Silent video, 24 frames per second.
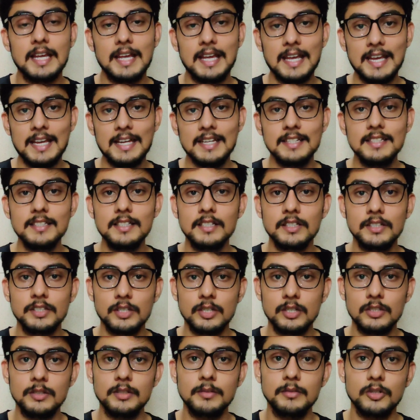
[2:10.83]
and
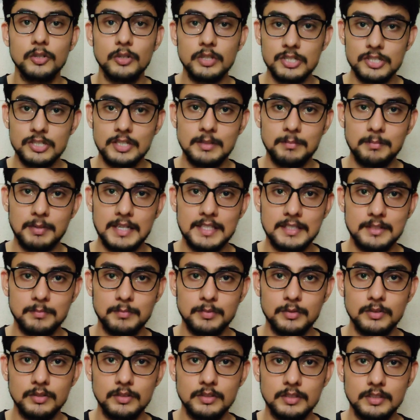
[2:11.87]
your original
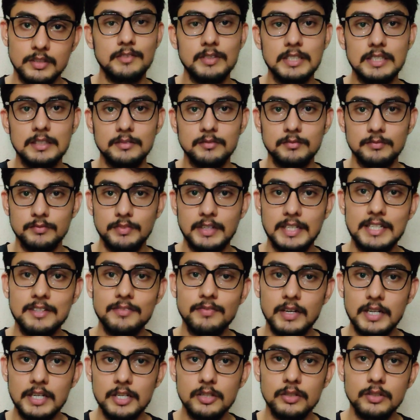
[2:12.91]
passport. They will
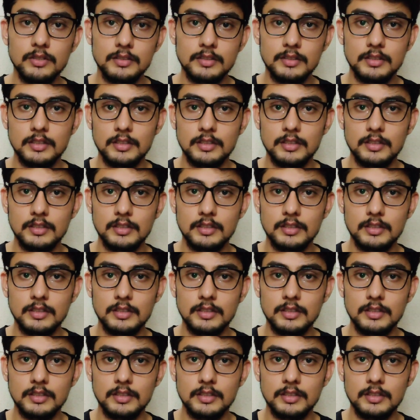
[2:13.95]
verify you